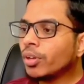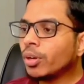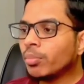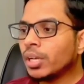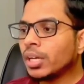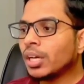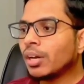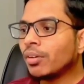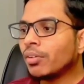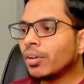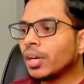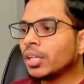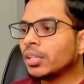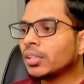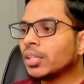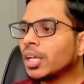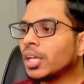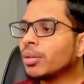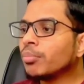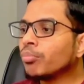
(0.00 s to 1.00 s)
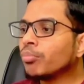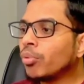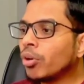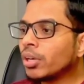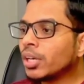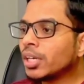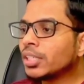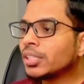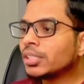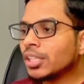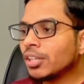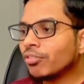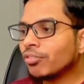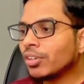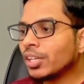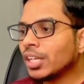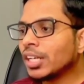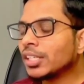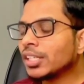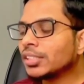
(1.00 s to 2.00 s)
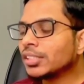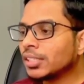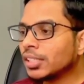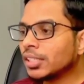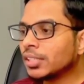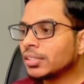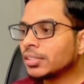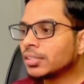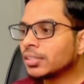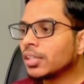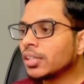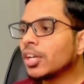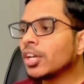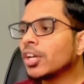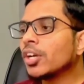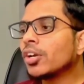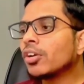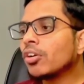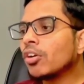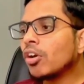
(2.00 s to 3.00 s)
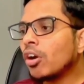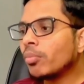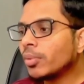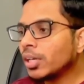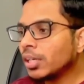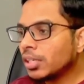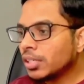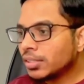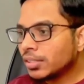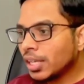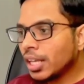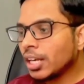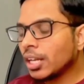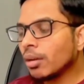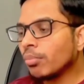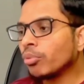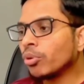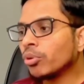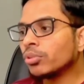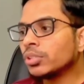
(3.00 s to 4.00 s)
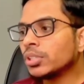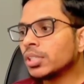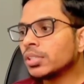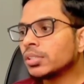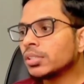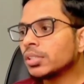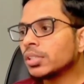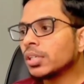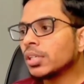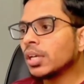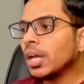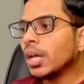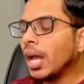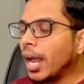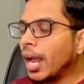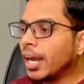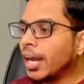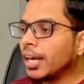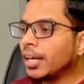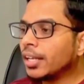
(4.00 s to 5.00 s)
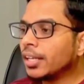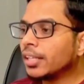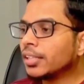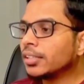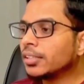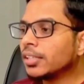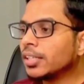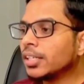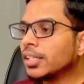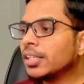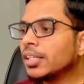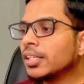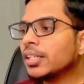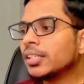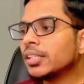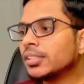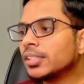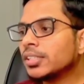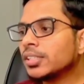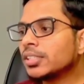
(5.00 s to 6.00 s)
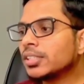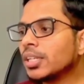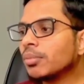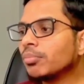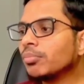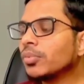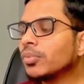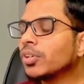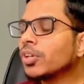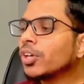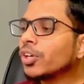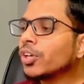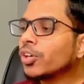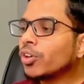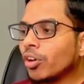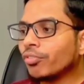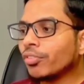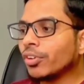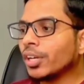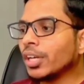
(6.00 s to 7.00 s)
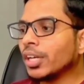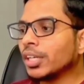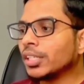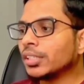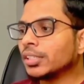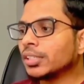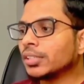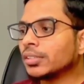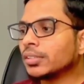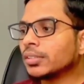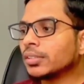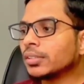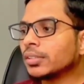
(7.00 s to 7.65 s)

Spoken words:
be covering the important safety concerns, common design approaches and the system configurations.